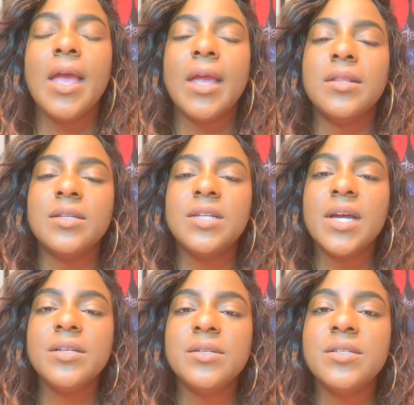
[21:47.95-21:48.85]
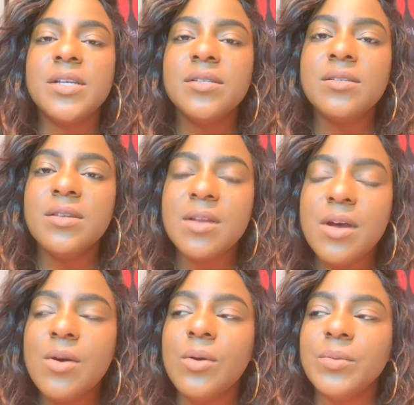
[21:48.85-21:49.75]
And the doctor says,
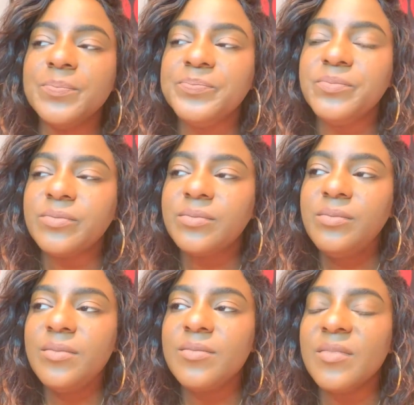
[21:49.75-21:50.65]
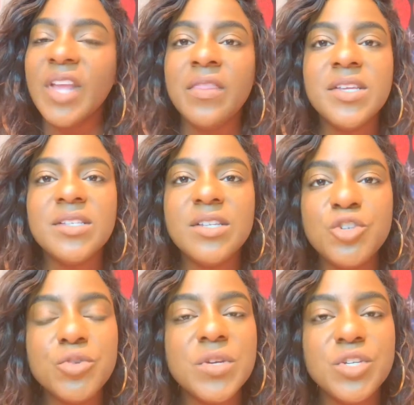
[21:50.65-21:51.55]
no, the
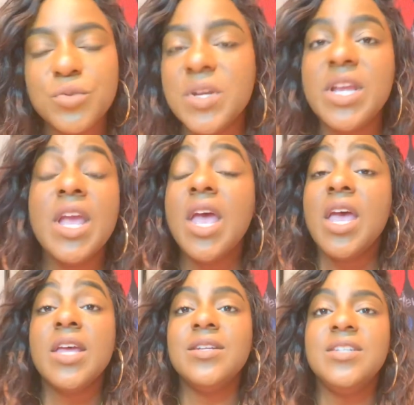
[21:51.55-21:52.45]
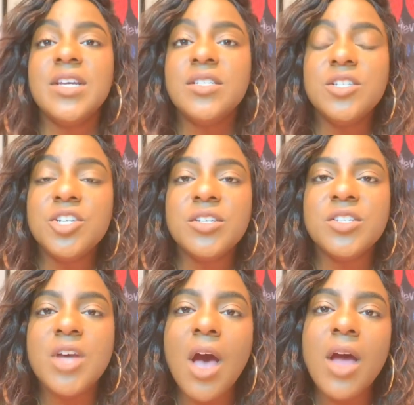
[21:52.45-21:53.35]
sanctuary tree doesn't
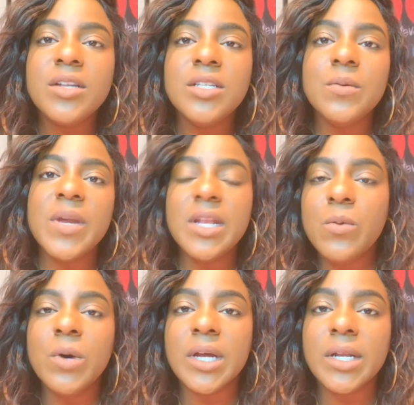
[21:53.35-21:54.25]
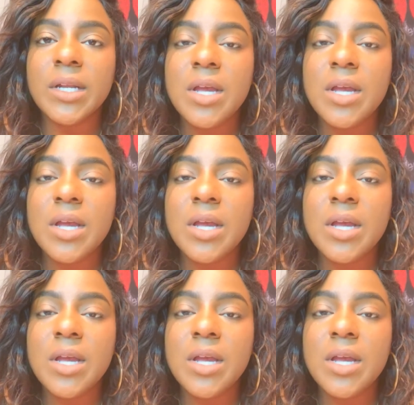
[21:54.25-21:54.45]
just talk to anyone.